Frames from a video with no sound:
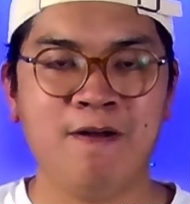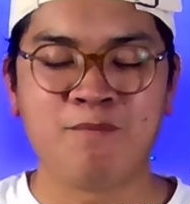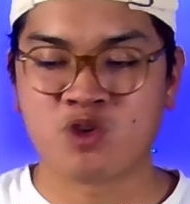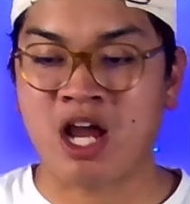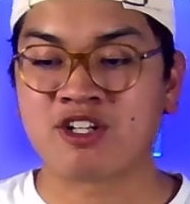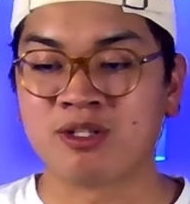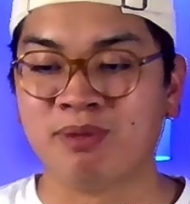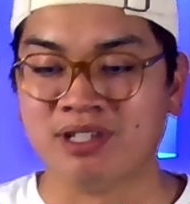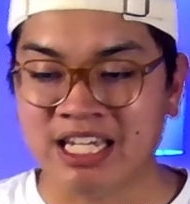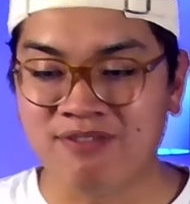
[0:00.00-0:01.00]
to actually
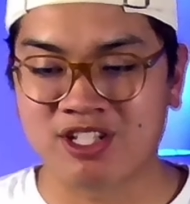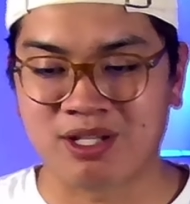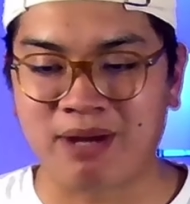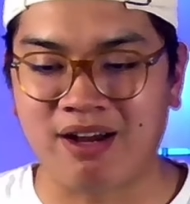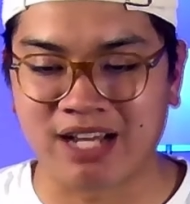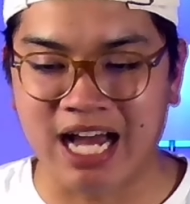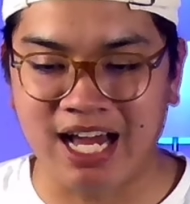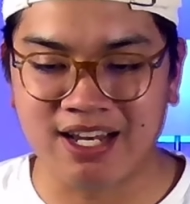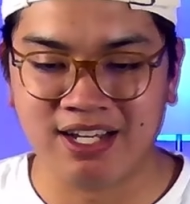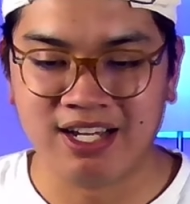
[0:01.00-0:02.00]
believe this about God,
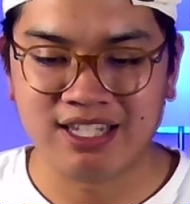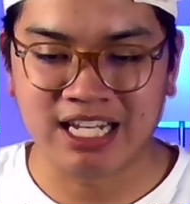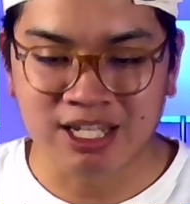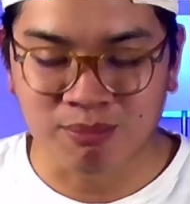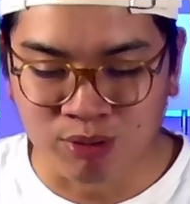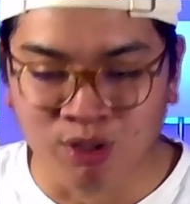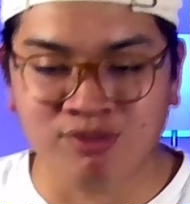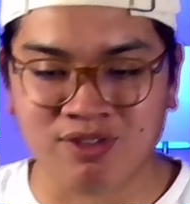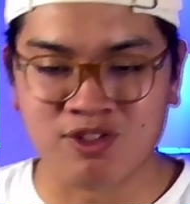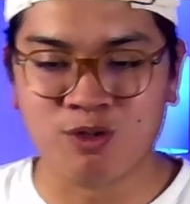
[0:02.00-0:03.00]
that He approves
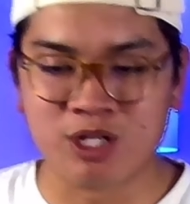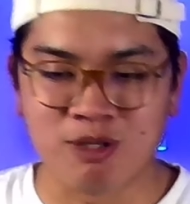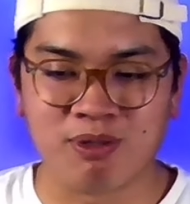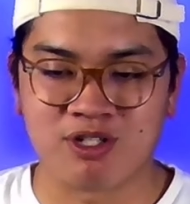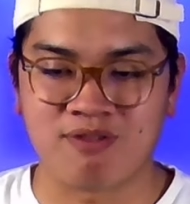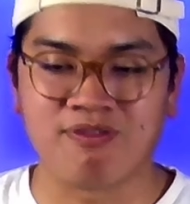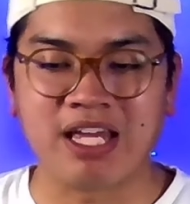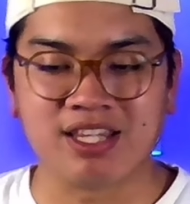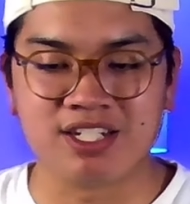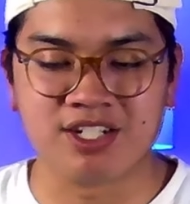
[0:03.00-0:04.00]
of you when you put your
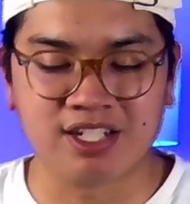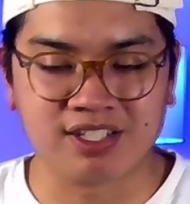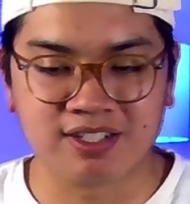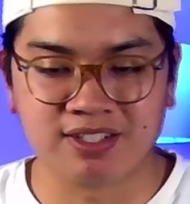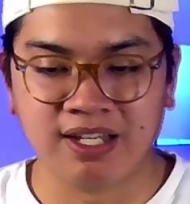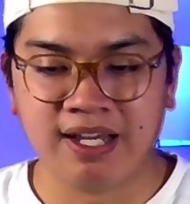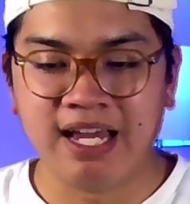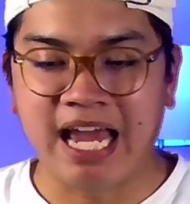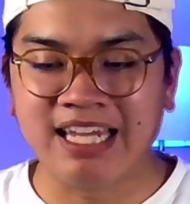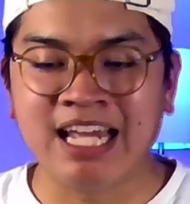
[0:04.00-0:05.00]
faith in Jesus,
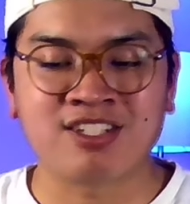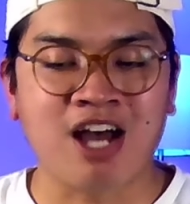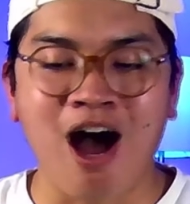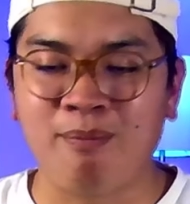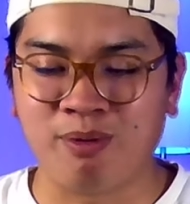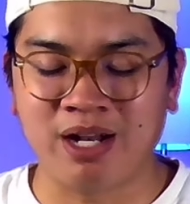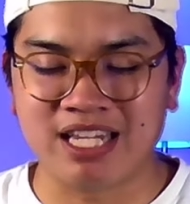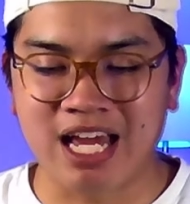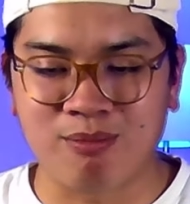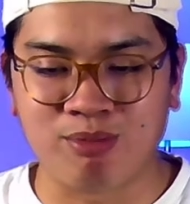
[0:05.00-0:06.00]
and then to operate in
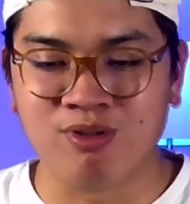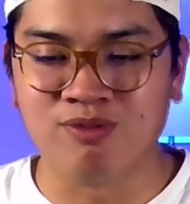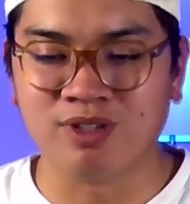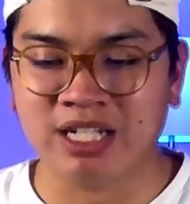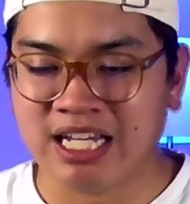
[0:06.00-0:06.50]
that approval.